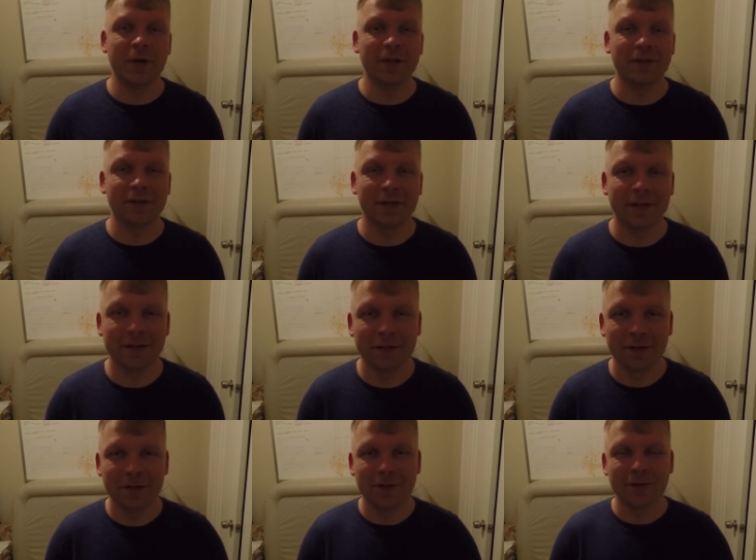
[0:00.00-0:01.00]
spent like
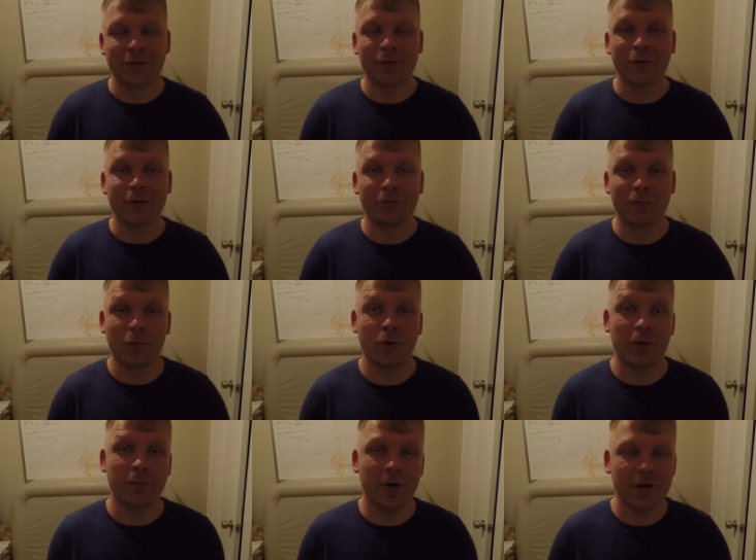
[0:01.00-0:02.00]
30
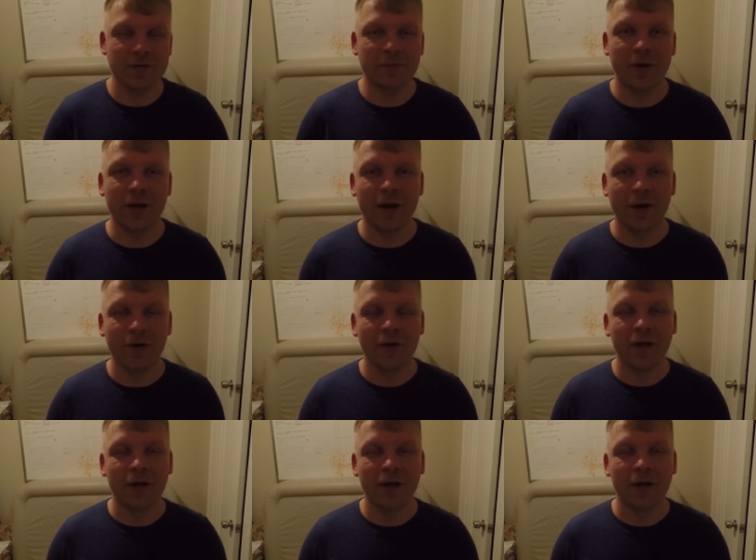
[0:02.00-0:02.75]
40 bucks by now